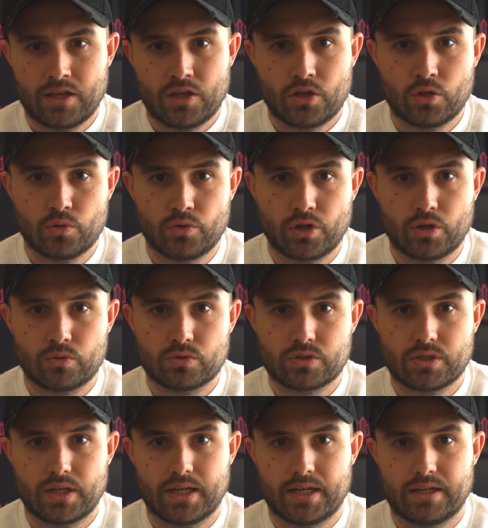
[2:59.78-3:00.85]
who
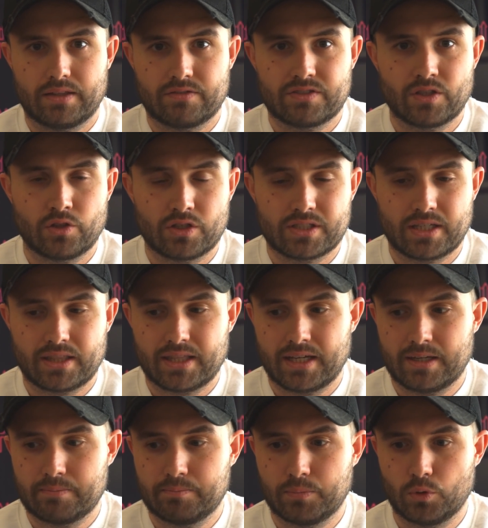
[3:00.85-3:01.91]
knows? They've still not said
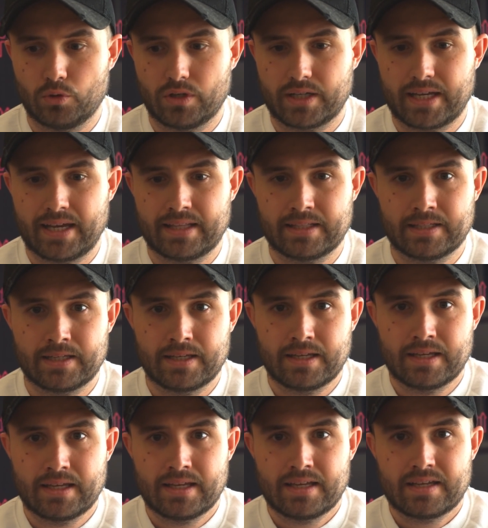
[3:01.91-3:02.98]
that, but again,
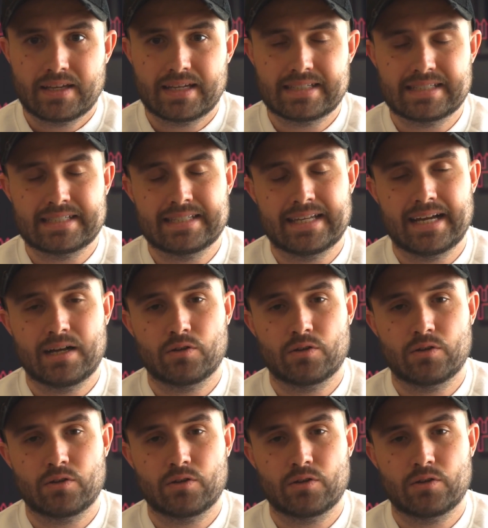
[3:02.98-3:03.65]
it's also